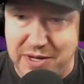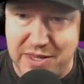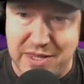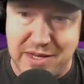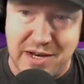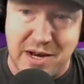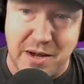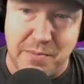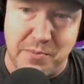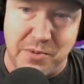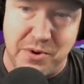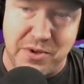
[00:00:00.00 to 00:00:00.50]
the
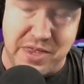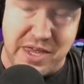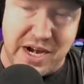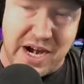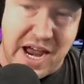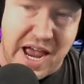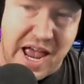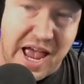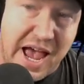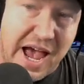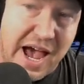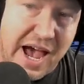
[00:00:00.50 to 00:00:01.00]
number that I
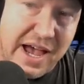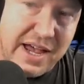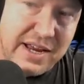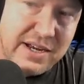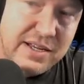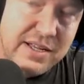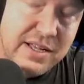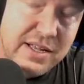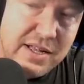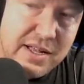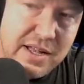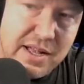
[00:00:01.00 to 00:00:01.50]
had,
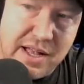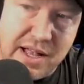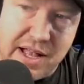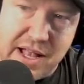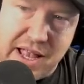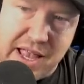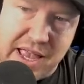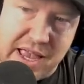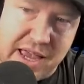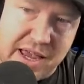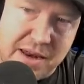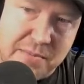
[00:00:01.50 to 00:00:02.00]

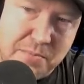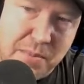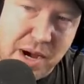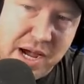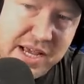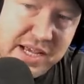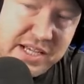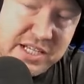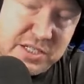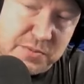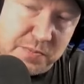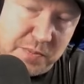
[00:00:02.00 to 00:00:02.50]
and my
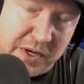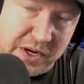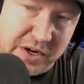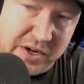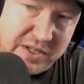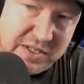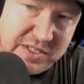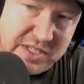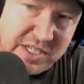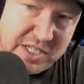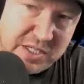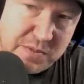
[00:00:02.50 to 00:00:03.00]

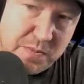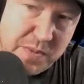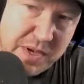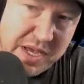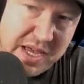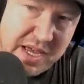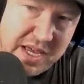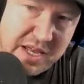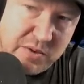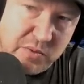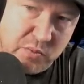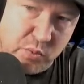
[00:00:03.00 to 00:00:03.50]
experience has
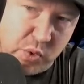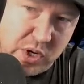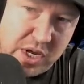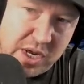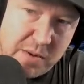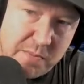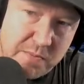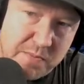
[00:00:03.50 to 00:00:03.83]
been when